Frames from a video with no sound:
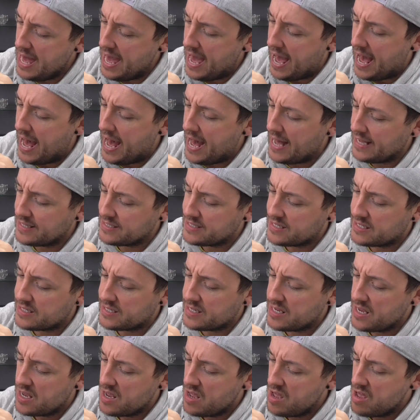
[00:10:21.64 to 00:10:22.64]
It
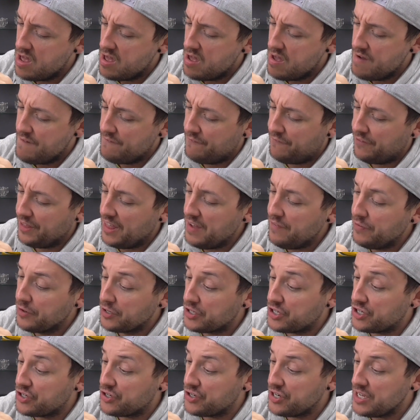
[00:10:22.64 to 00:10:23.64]
has
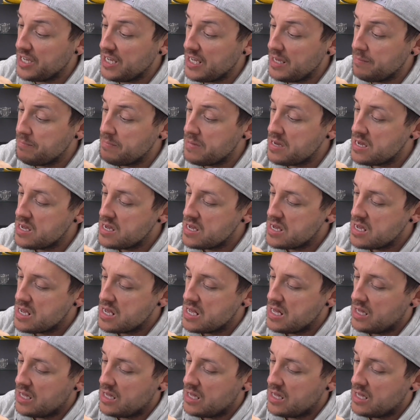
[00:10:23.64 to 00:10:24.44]
flavoured cream,